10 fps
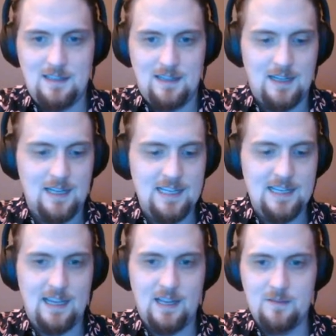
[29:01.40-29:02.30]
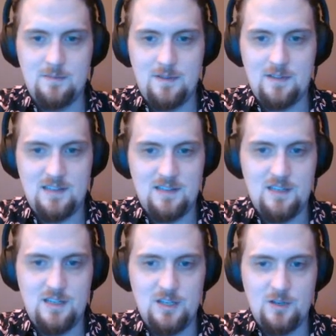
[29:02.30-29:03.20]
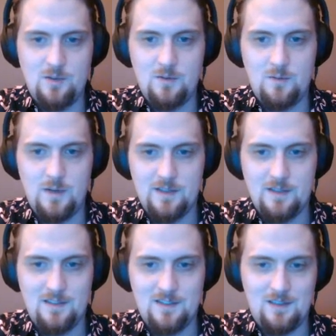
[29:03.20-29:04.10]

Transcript: I am no one's